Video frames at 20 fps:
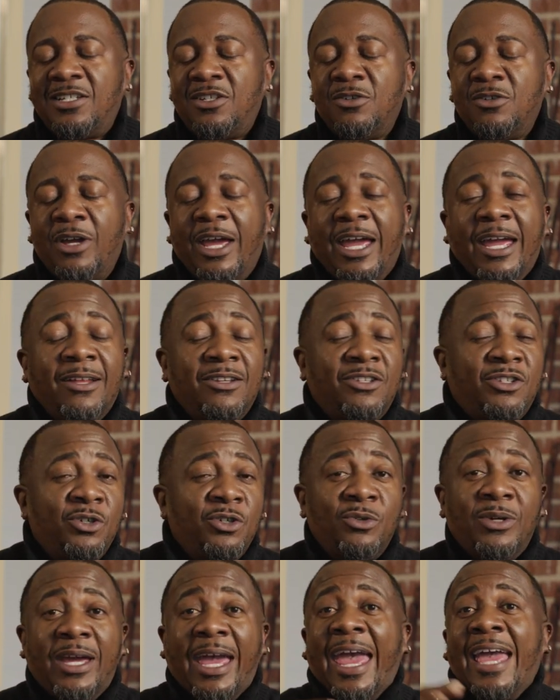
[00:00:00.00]

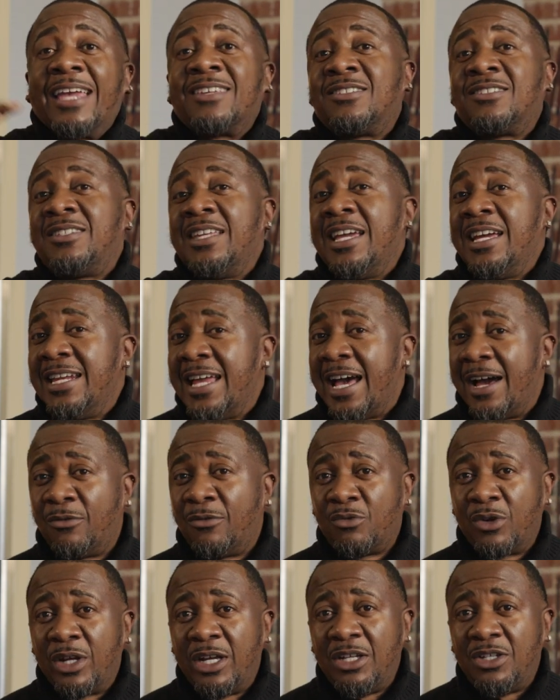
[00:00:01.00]
to extend our
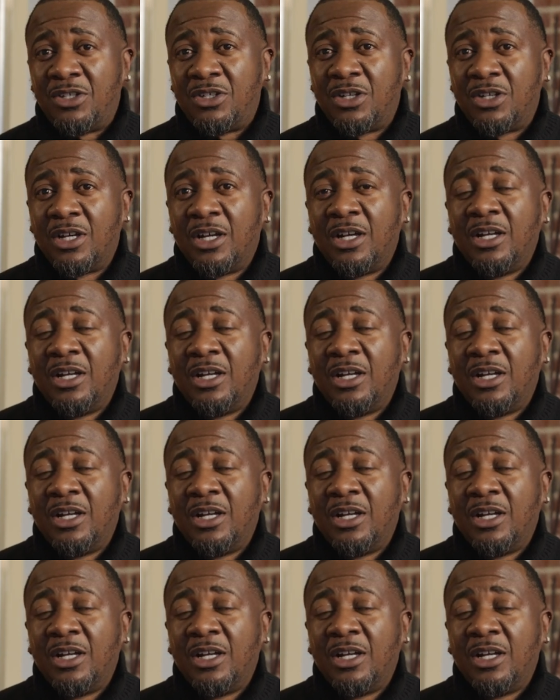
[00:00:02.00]
reach,